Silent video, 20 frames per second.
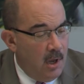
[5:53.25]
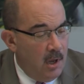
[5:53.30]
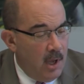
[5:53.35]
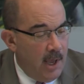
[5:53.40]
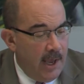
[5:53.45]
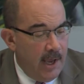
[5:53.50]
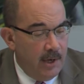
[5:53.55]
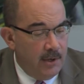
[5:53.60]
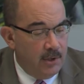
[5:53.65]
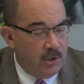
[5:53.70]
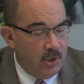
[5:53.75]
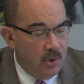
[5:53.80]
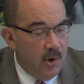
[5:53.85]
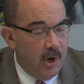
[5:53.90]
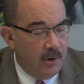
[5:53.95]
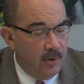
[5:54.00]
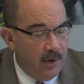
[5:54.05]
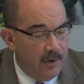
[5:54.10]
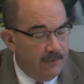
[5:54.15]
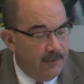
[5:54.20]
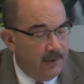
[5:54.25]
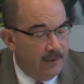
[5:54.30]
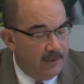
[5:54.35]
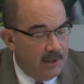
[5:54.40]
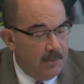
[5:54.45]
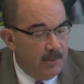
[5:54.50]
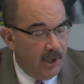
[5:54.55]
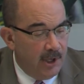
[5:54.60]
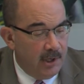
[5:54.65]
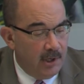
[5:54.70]
and
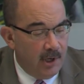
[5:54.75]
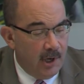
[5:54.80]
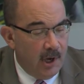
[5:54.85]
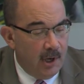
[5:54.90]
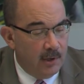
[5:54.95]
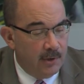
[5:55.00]
$250 million